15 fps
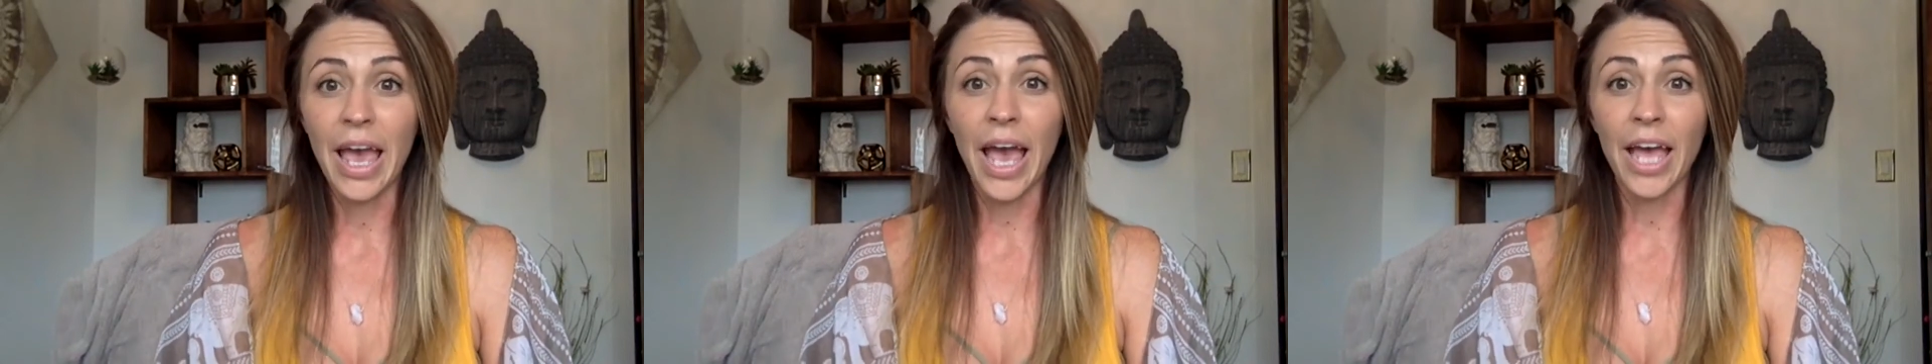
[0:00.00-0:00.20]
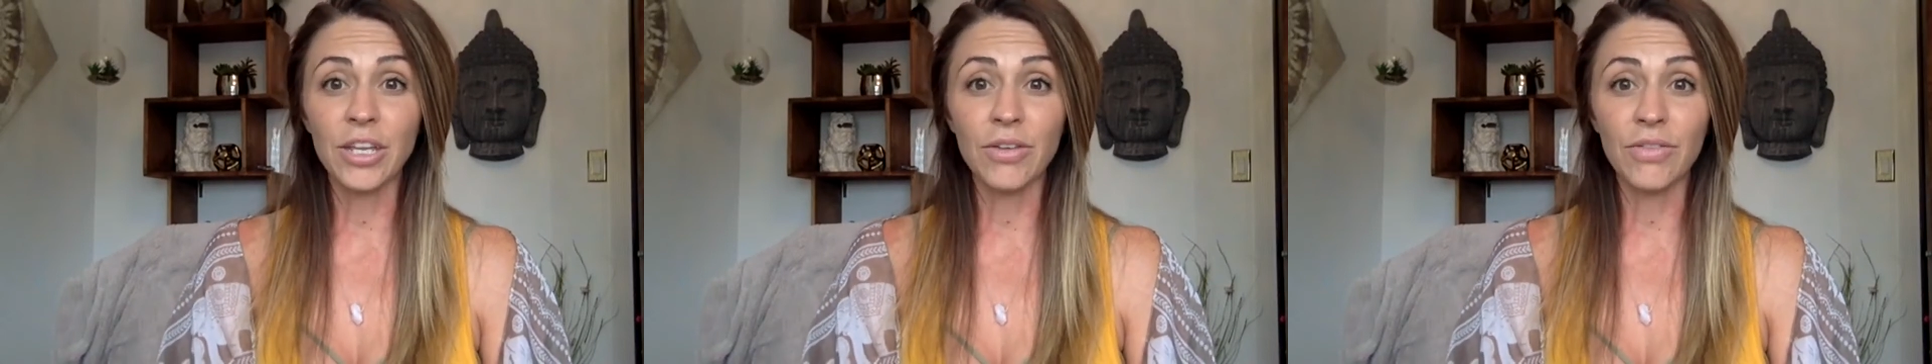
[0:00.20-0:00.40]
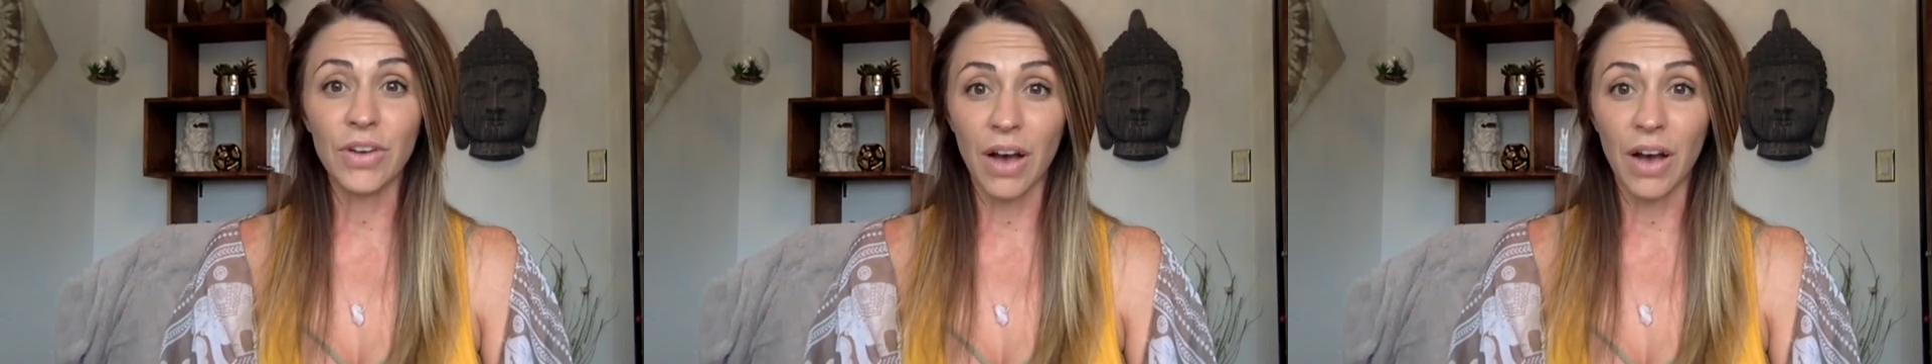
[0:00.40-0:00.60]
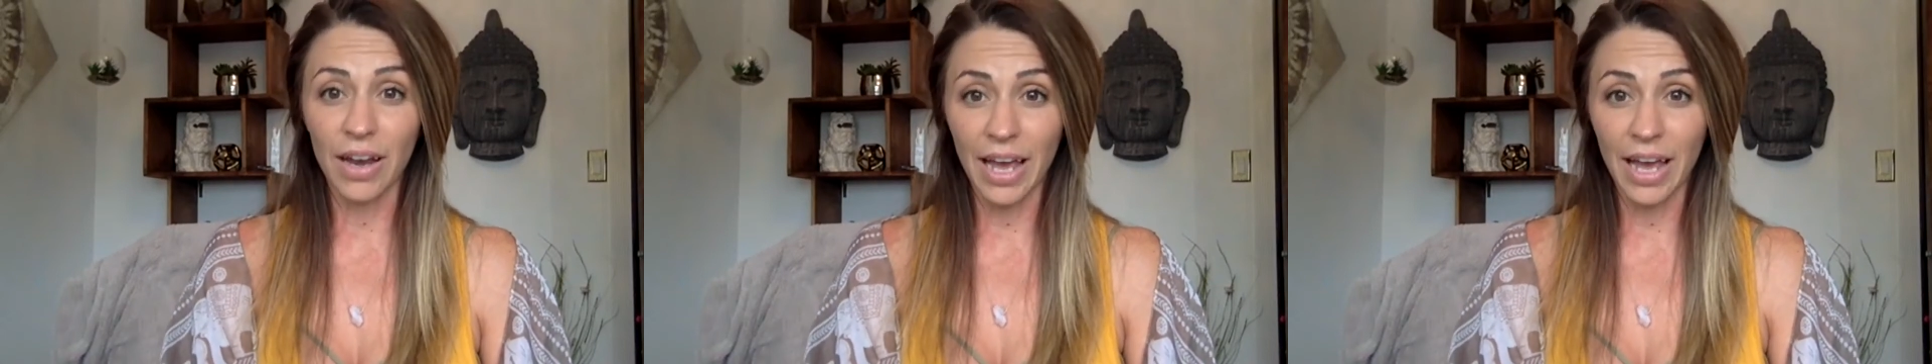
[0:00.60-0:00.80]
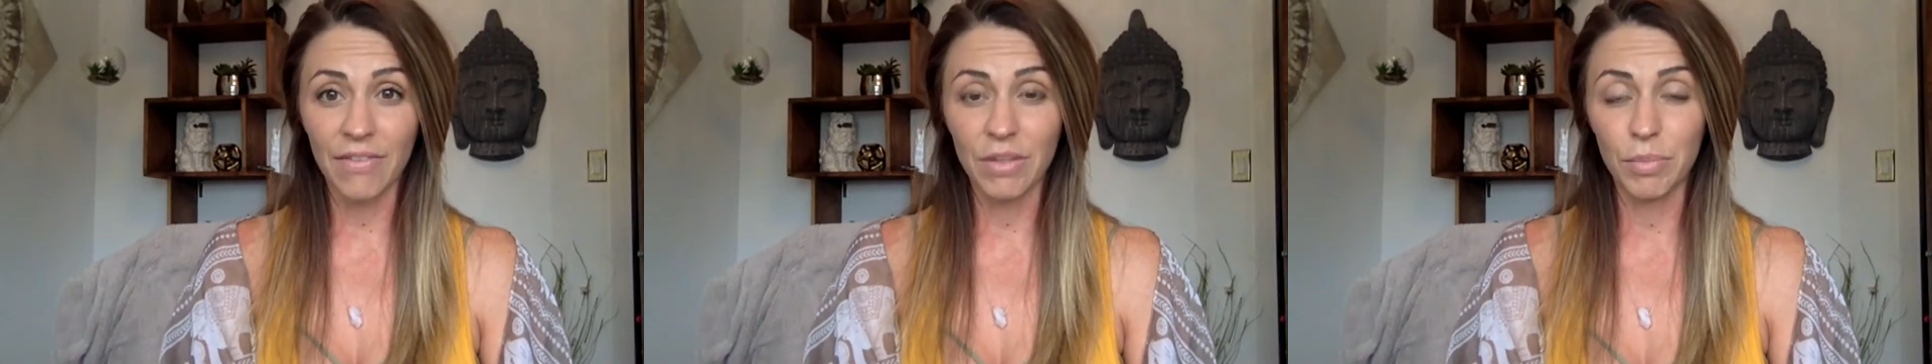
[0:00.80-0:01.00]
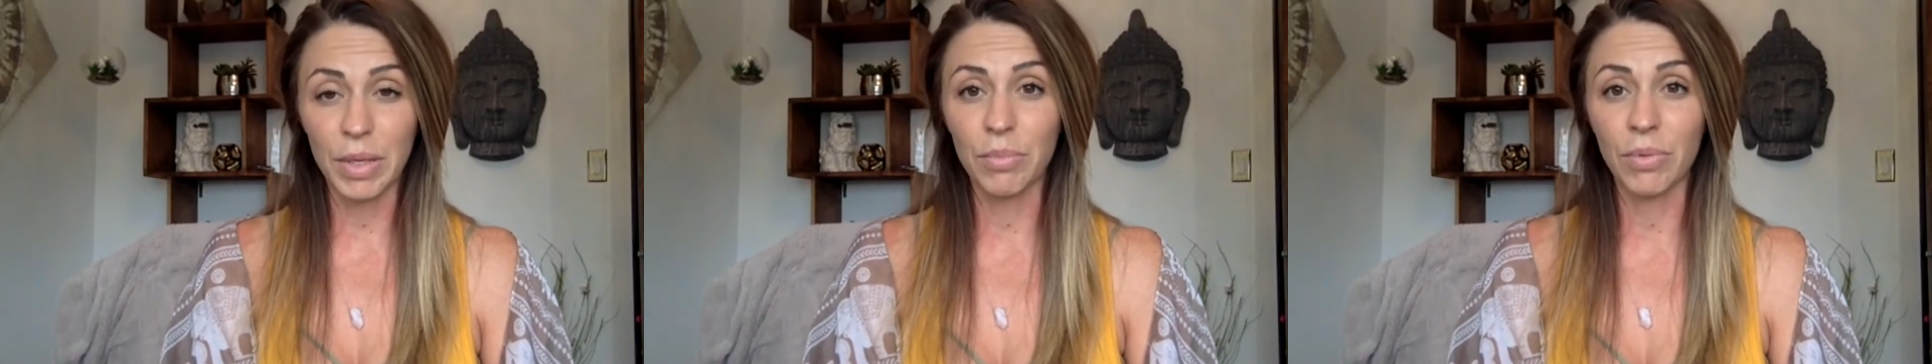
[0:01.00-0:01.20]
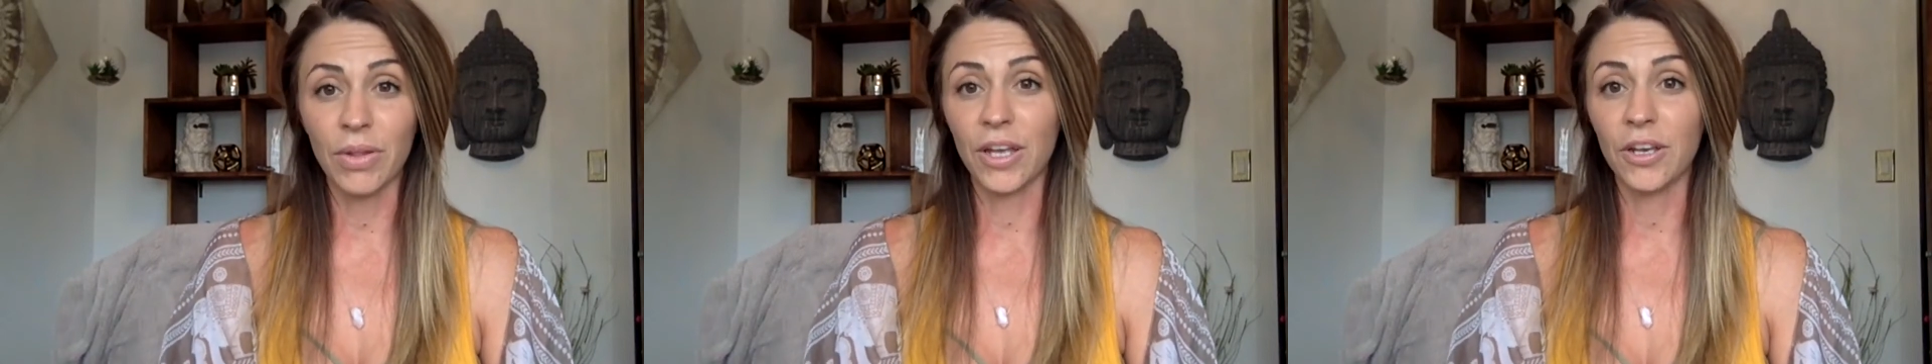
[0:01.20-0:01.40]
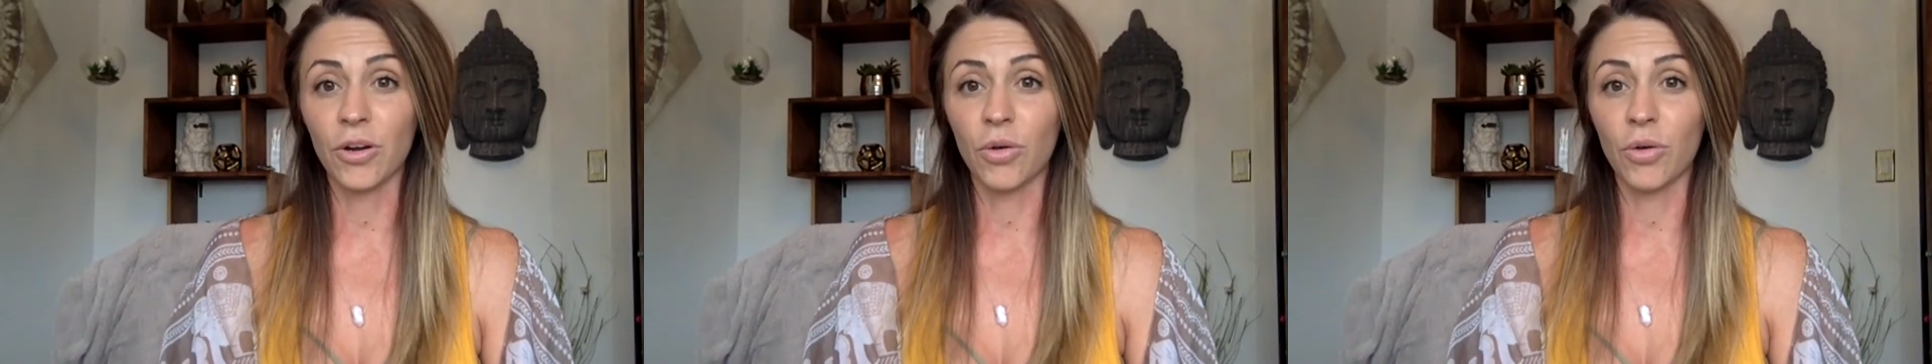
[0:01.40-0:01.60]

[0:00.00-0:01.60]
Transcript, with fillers: And you've got to have the people in your